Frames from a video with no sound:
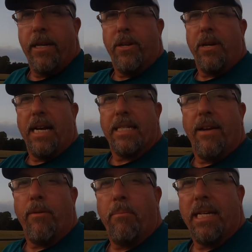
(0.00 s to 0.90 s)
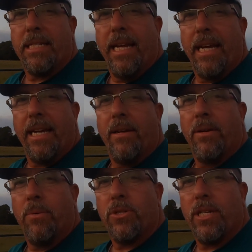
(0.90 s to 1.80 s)
You guys have a blessed day.
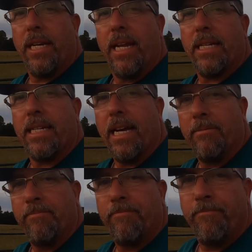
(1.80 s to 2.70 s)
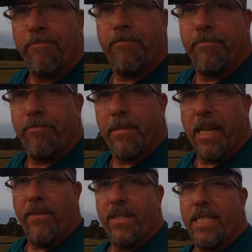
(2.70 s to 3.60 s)
We'll see you next time.
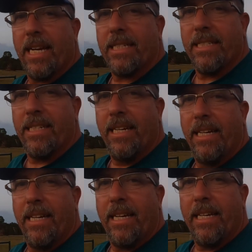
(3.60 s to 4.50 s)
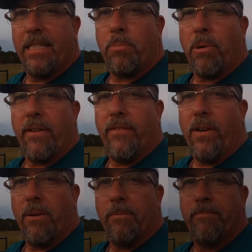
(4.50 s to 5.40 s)
Living Texas, Hidden Spring
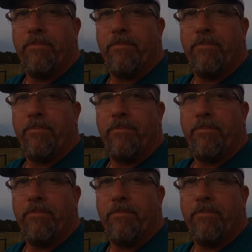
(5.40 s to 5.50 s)
Farm.